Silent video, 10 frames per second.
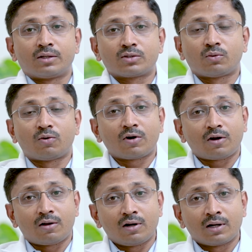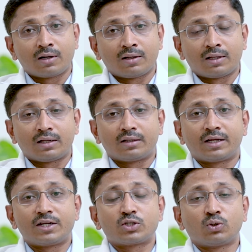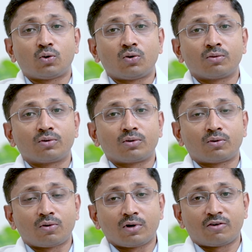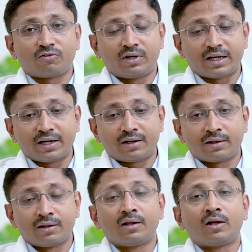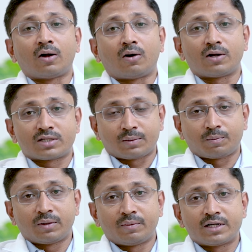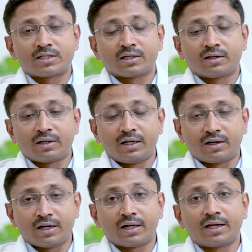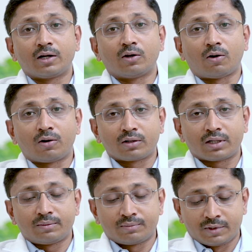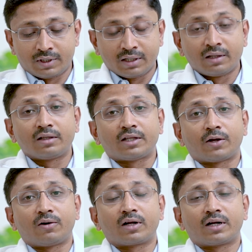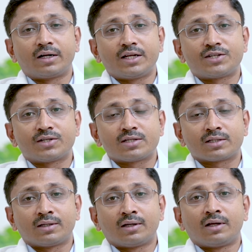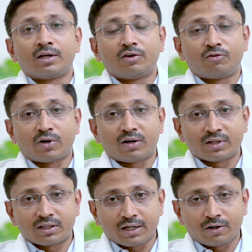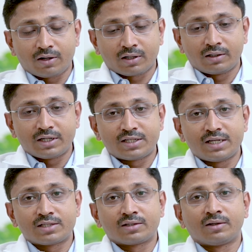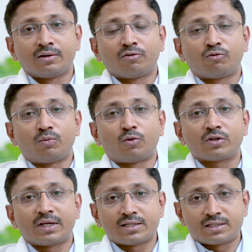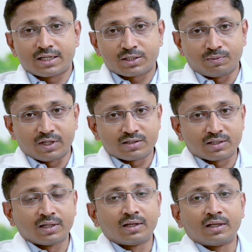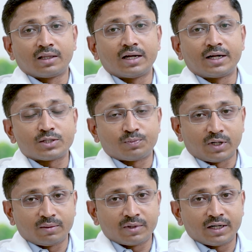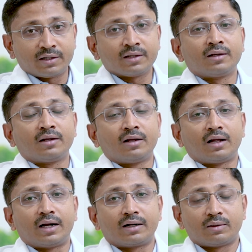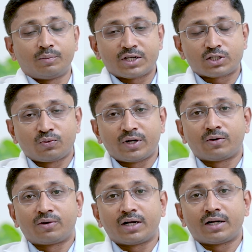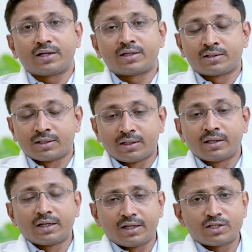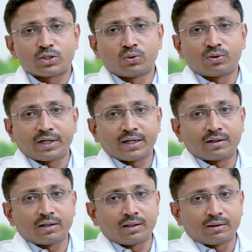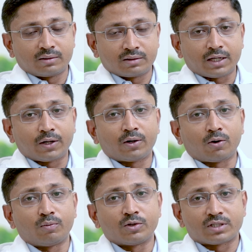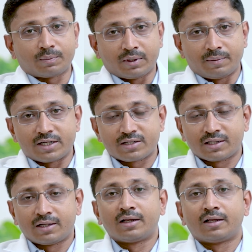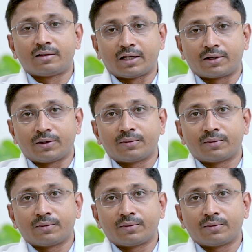So overall, there is no role of diet or supplements in treating long-term thyroid conditions. If you have a thyroid disease for more than six months, then it is permanent and the best way to treat it is to take uh, thyroid hormone supplements. Thank